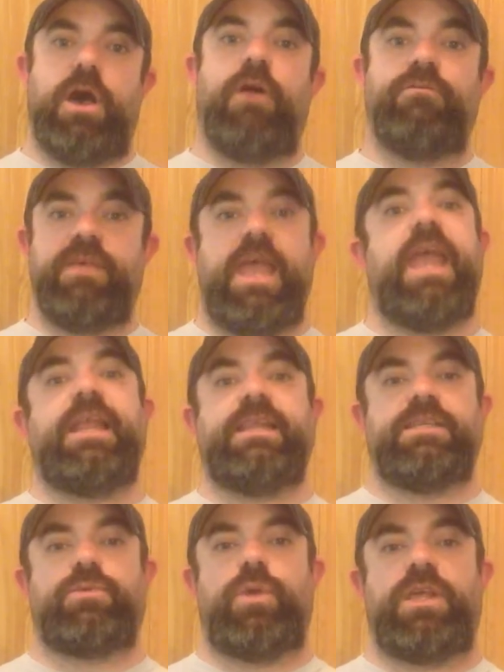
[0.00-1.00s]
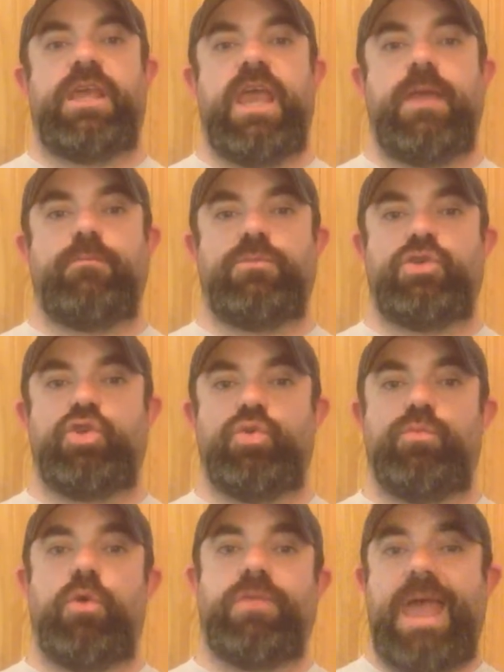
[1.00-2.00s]
of the 80s when it came to
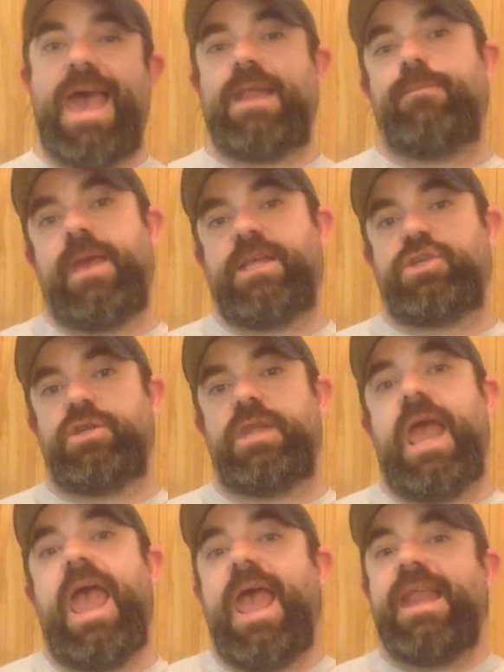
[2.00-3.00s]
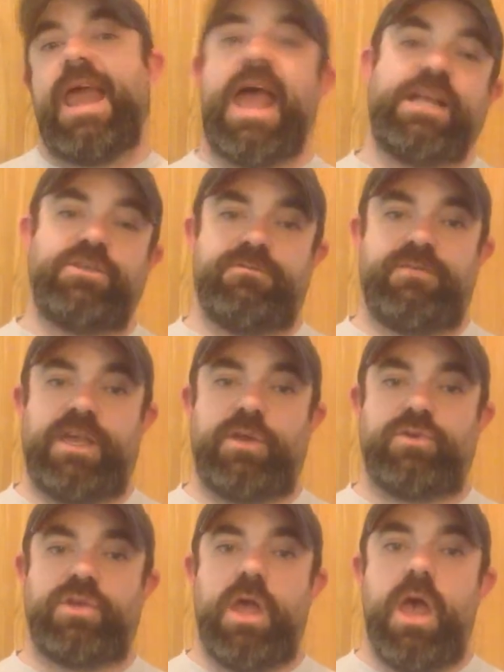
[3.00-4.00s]
both animation and action
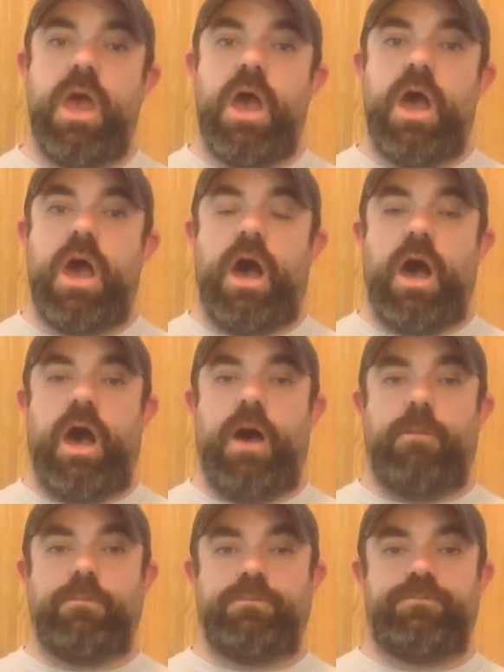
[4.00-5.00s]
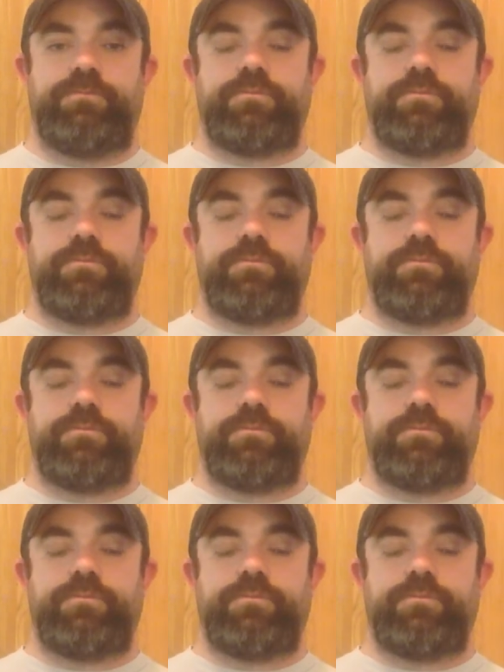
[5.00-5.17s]
figures. Now,